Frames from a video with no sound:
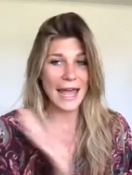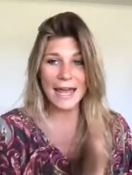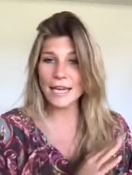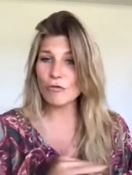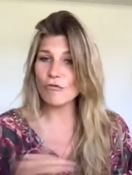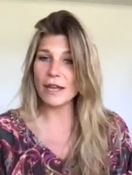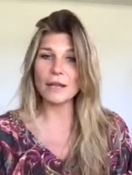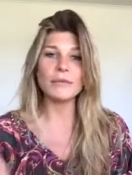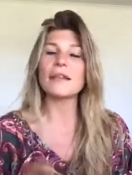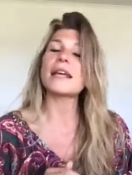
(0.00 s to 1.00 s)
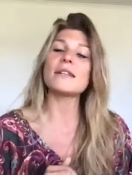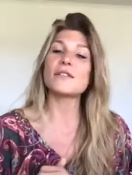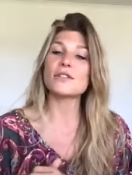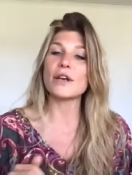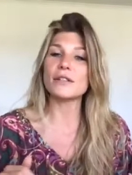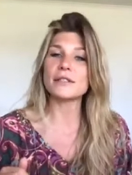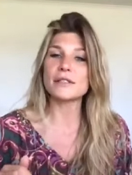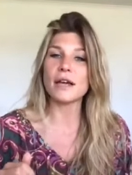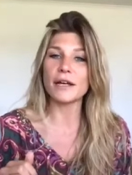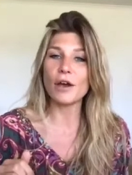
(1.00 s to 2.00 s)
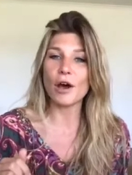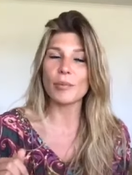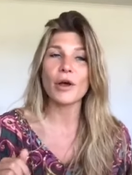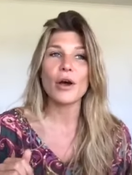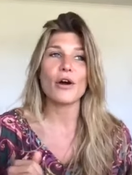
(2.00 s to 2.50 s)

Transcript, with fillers: any random that can sign up